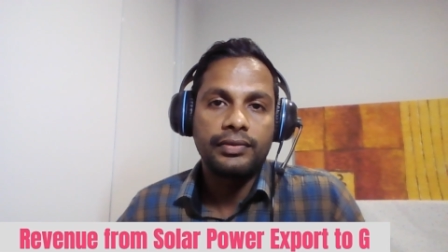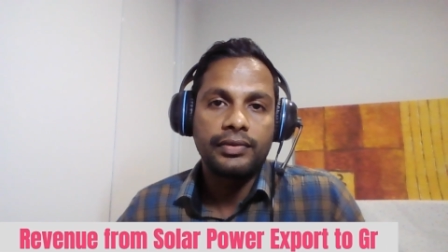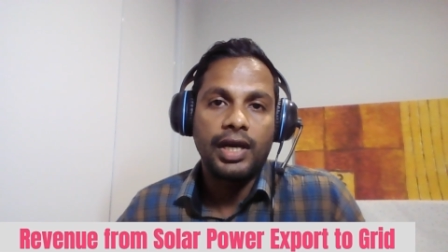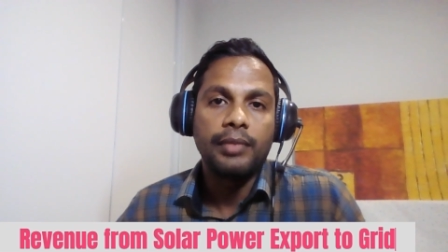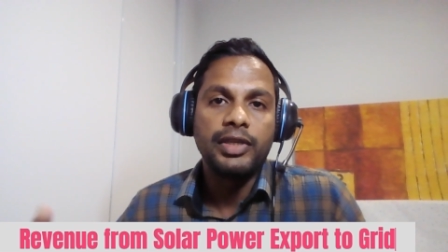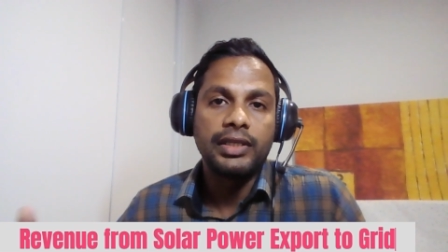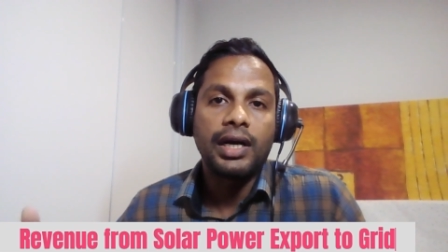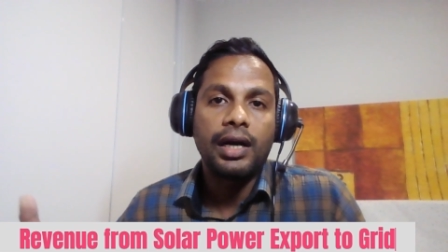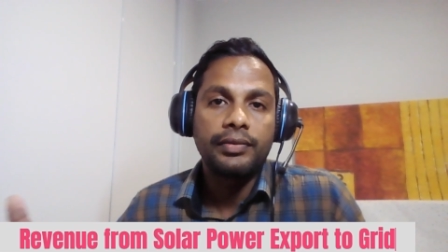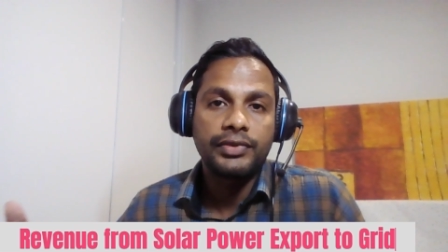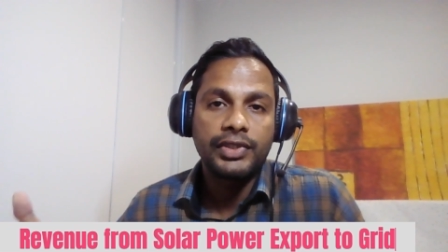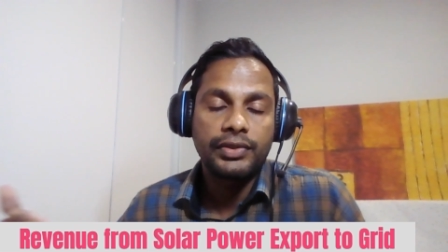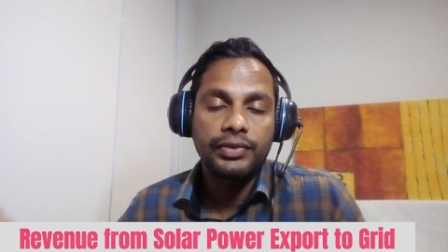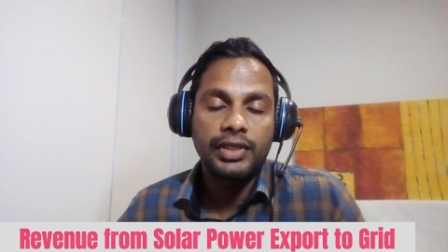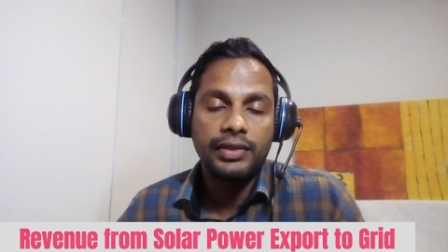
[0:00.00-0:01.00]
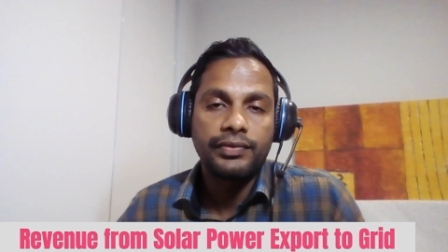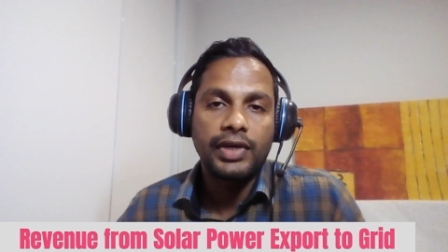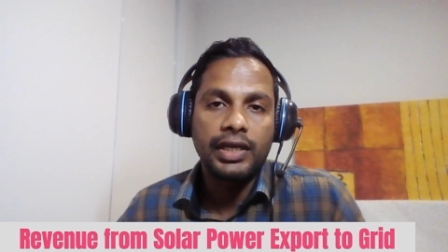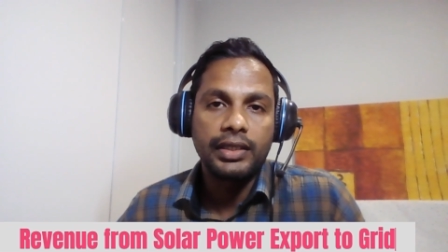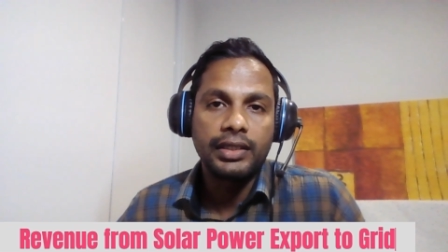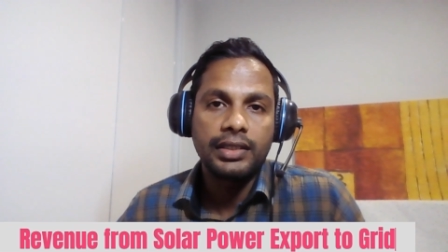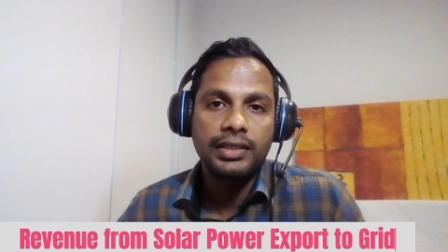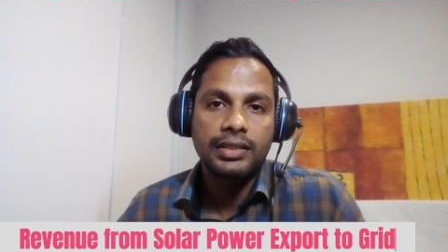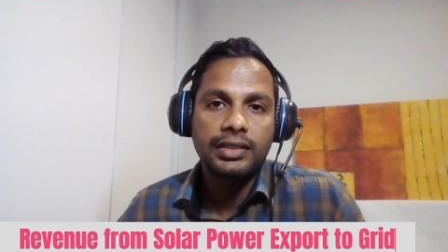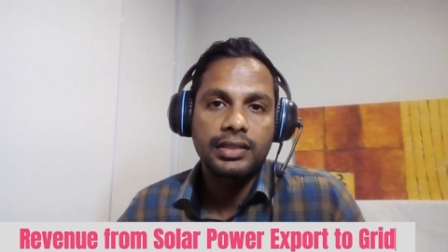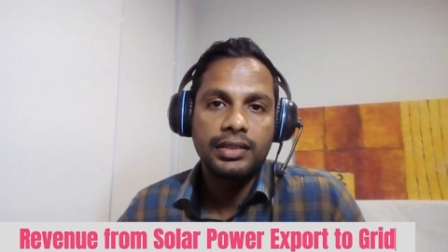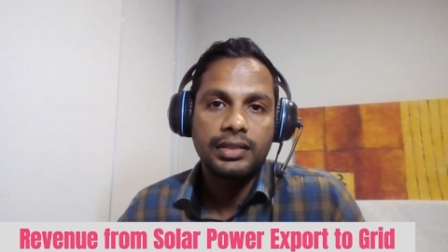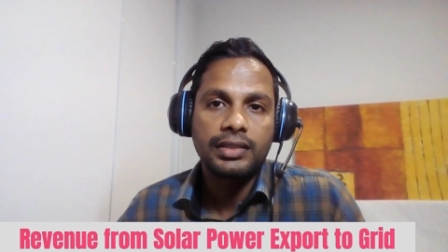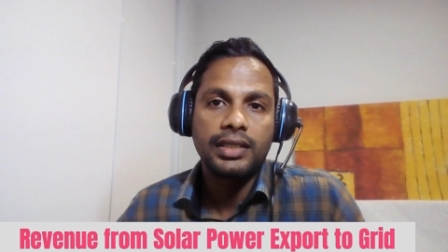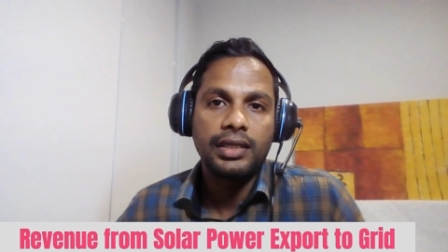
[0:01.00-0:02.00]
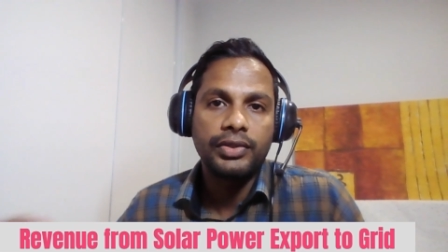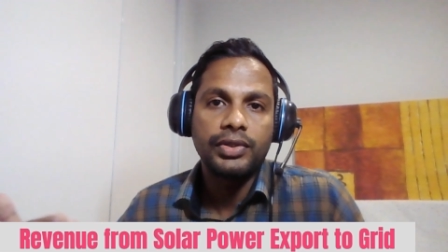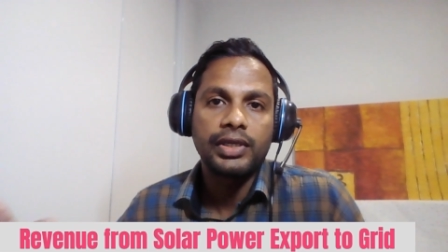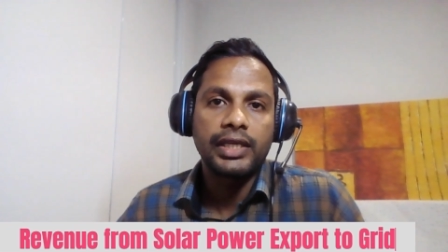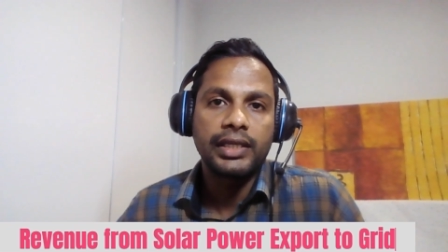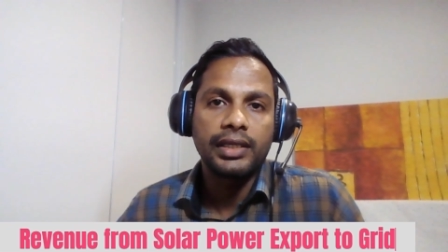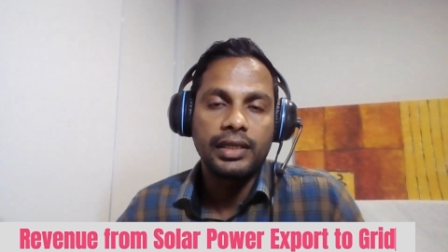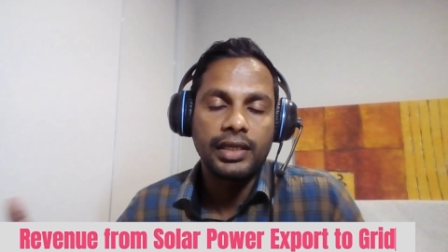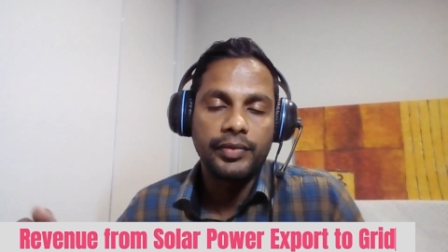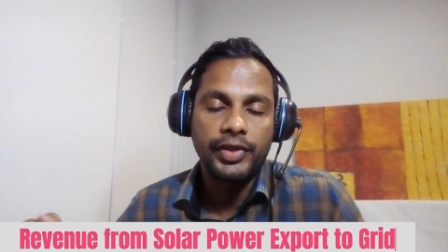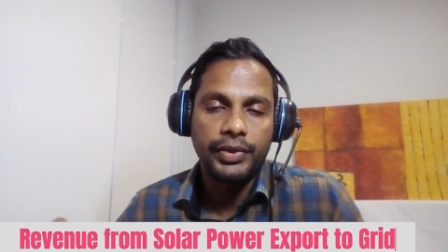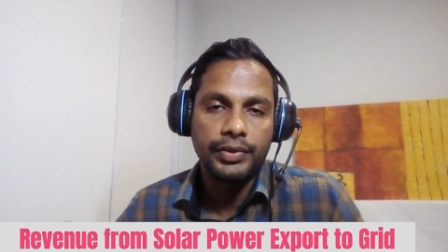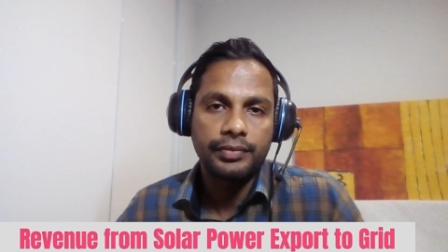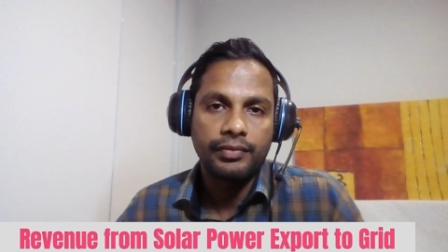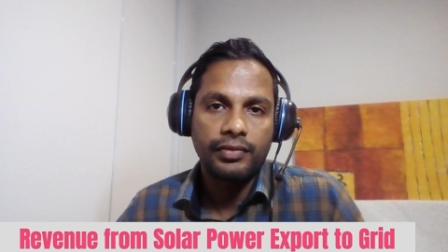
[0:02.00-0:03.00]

I mean, after 25 years, still you're getting revenue.